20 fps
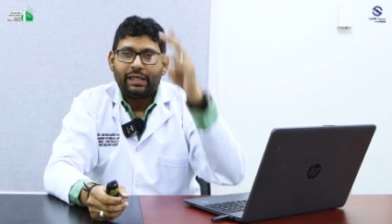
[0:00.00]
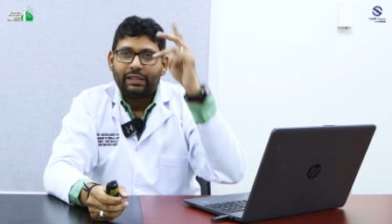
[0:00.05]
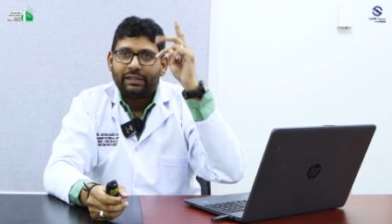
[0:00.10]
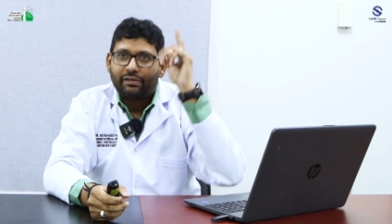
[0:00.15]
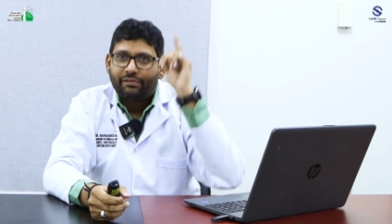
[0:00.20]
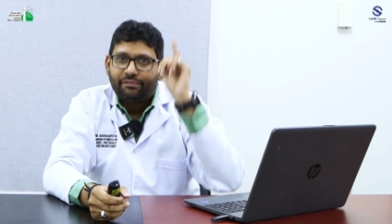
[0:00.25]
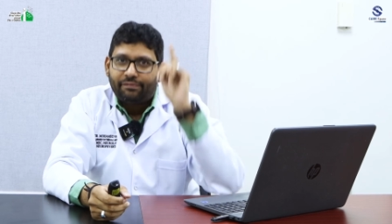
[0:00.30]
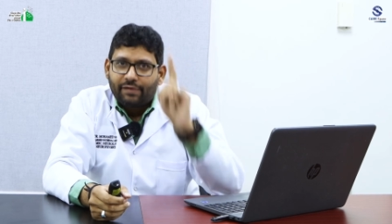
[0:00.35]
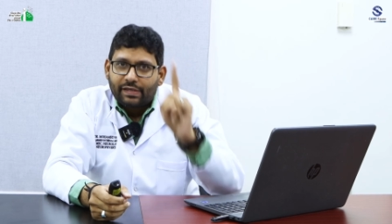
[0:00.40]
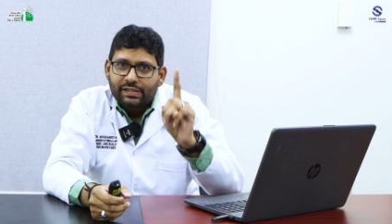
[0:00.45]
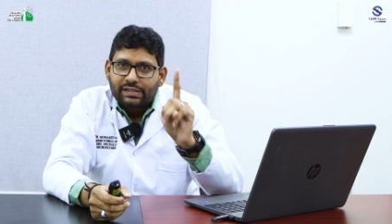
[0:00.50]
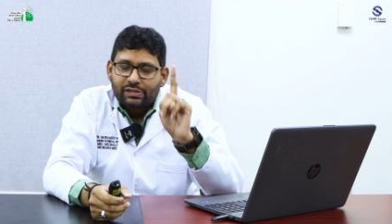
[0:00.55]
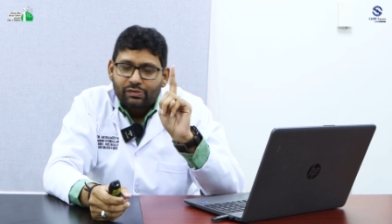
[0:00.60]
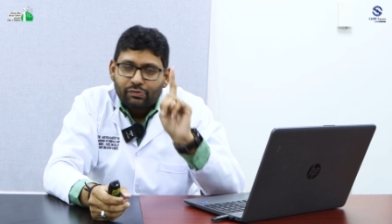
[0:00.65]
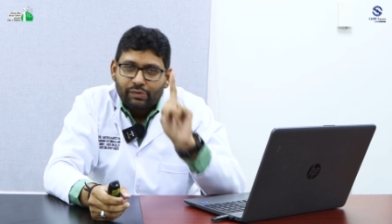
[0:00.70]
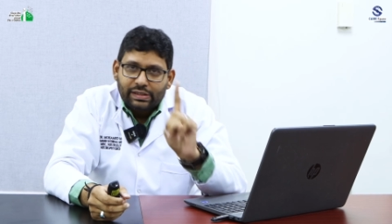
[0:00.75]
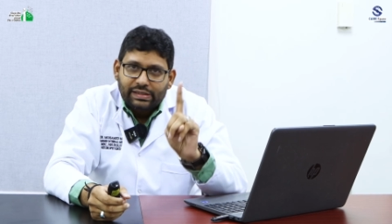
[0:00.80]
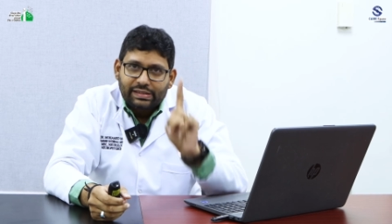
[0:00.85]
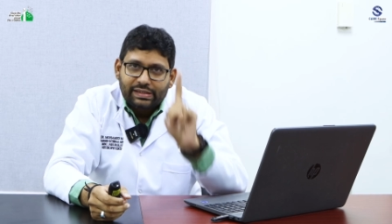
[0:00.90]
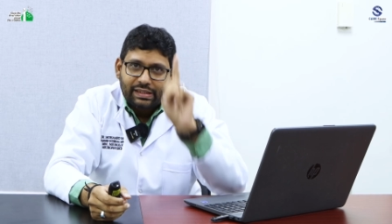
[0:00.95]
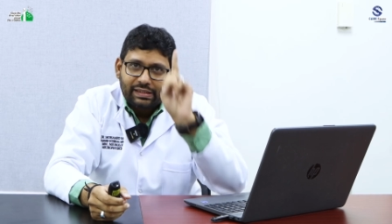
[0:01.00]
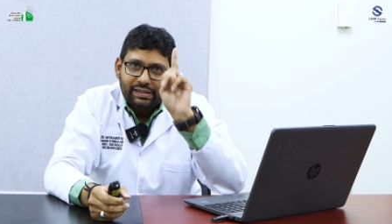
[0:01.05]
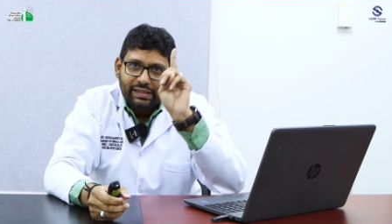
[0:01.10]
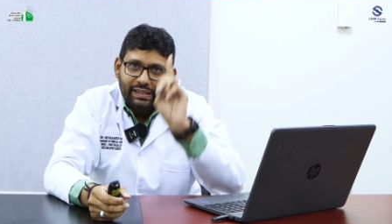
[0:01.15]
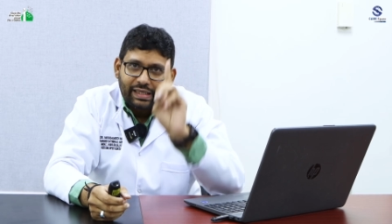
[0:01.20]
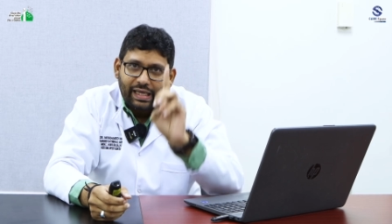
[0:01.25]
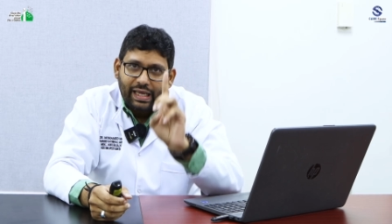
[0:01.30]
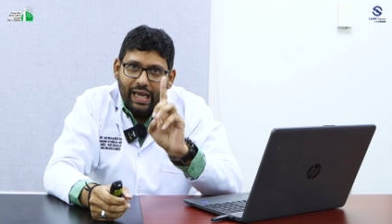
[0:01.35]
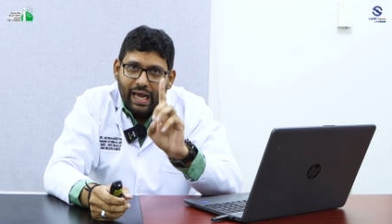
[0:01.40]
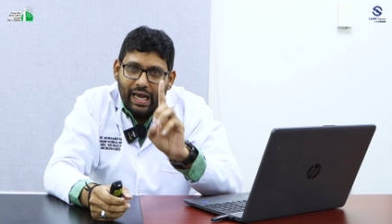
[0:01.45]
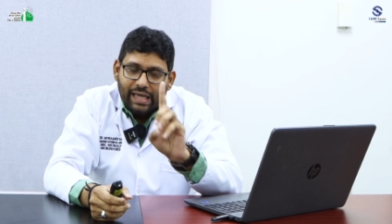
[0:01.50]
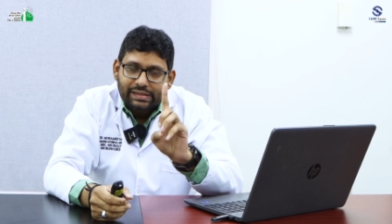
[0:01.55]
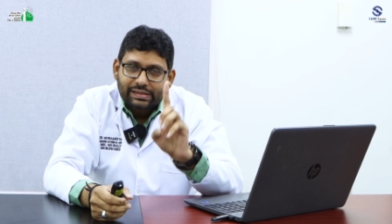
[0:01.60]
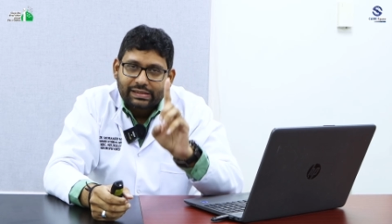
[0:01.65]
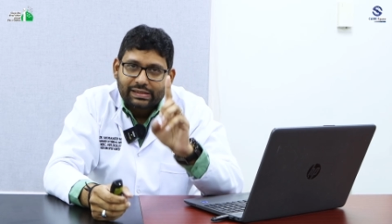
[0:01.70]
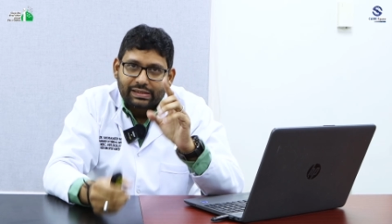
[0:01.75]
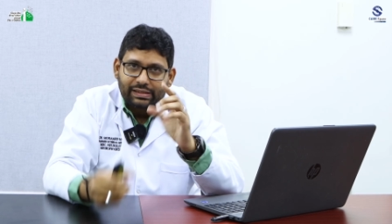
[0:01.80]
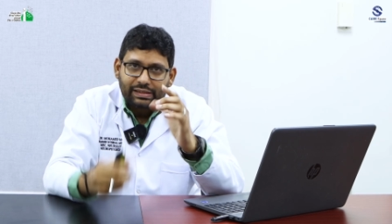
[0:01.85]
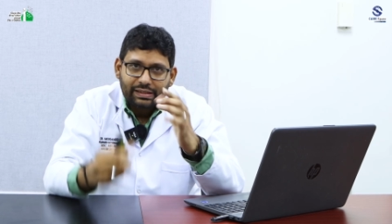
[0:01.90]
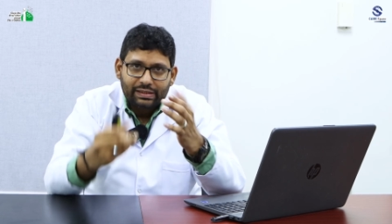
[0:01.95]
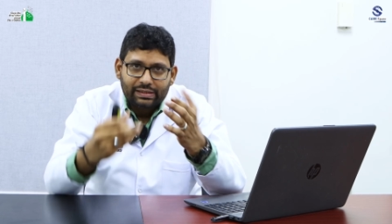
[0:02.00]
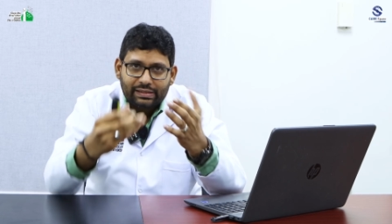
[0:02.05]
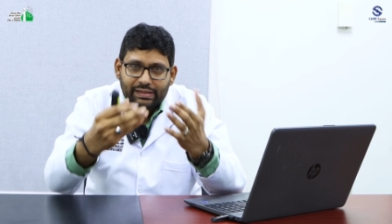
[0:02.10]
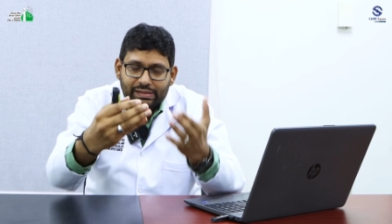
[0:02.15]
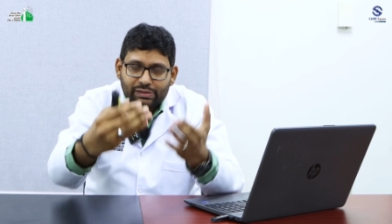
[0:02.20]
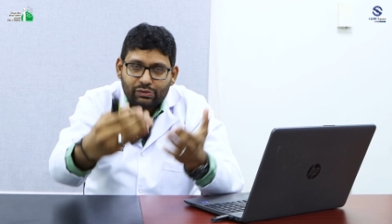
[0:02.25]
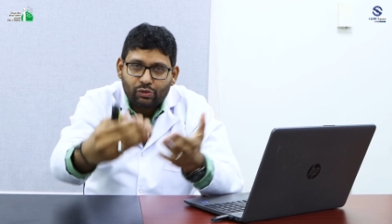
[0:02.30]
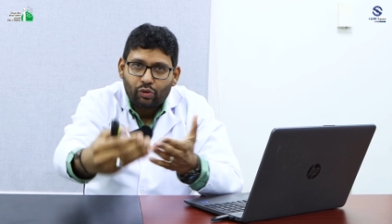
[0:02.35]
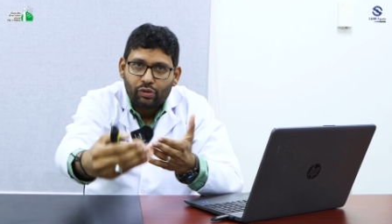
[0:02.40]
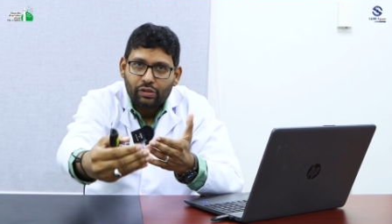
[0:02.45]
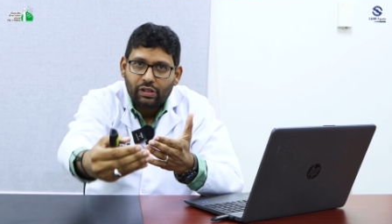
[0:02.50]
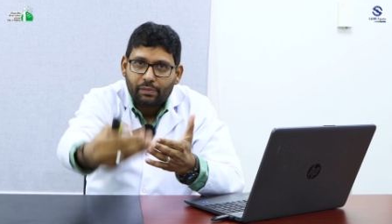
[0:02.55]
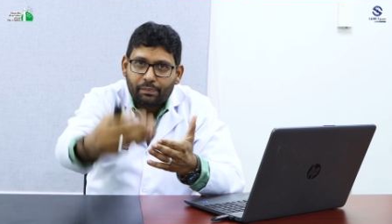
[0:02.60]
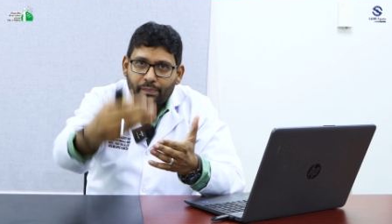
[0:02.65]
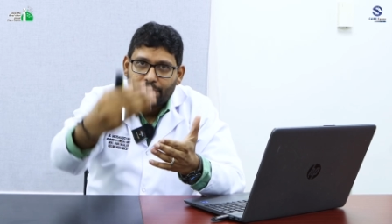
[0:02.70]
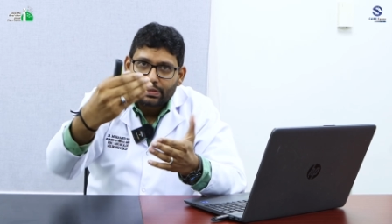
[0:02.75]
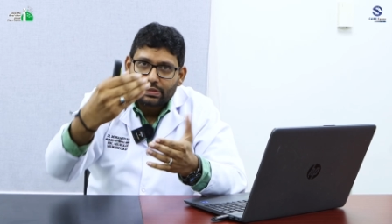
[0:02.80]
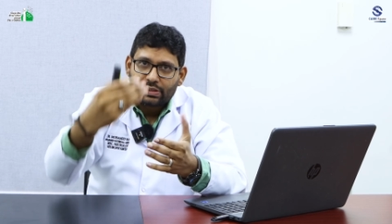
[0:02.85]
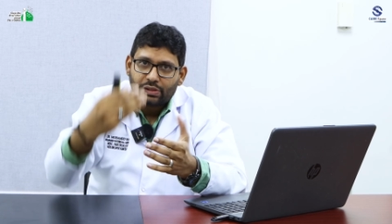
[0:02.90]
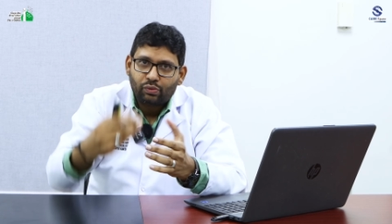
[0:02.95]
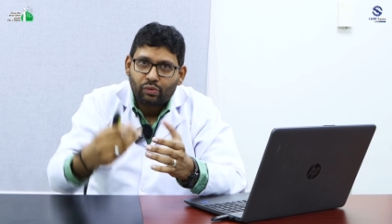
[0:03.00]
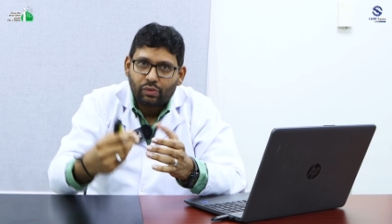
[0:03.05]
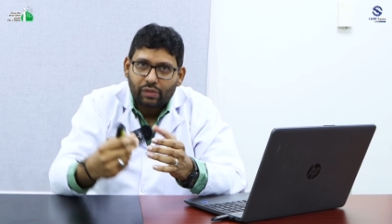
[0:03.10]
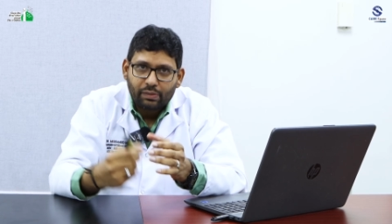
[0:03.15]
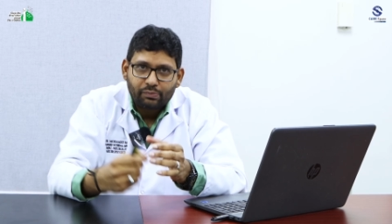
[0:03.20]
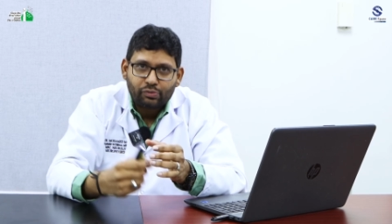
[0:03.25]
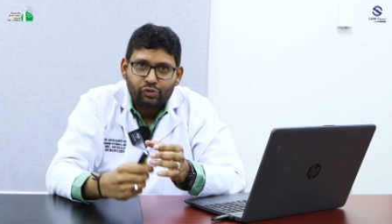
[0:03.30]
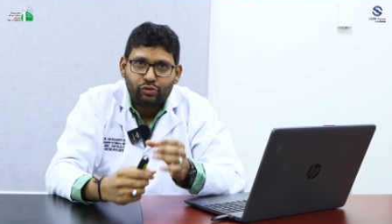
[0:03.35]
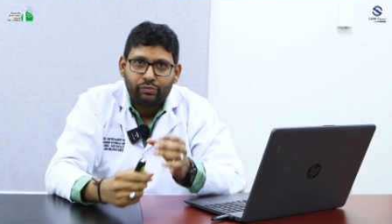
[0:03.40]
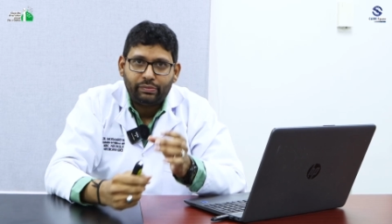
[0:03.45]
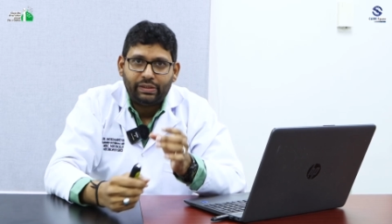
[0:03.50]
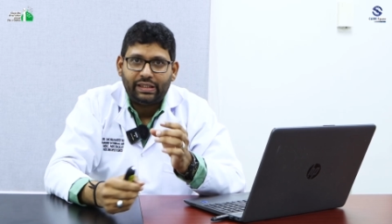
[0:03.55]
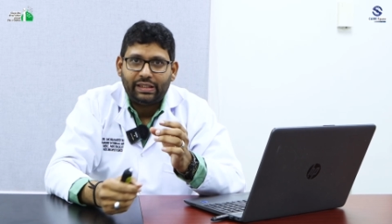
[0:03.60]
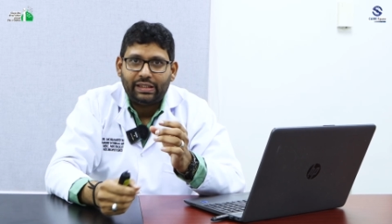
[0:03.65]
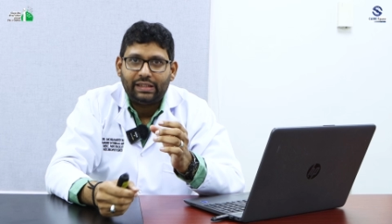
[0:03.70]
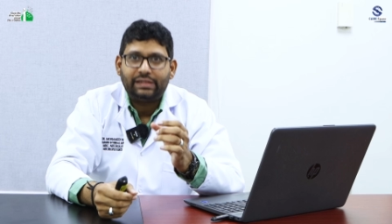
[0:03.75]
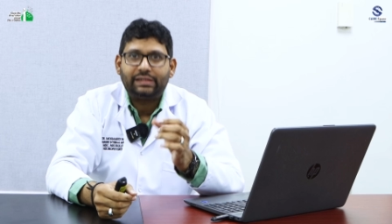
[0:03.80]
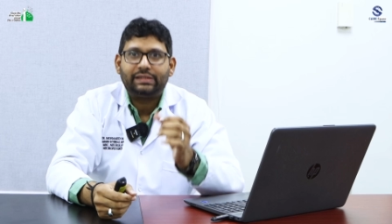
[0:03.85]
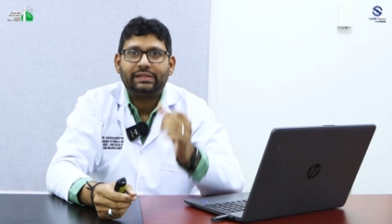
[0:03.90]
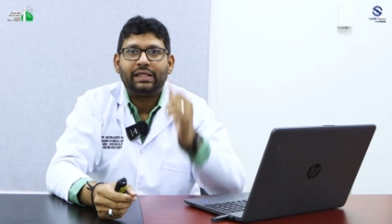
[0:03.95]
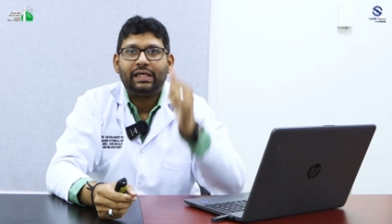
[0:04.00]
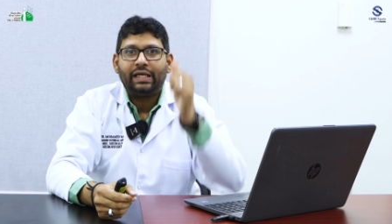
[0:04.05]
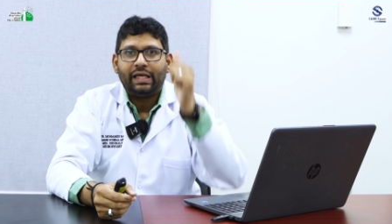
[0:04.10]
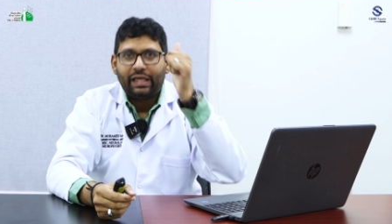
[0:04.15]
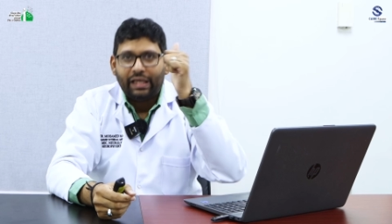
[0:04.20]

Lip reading: The first question that I ask this older person who comes to me is,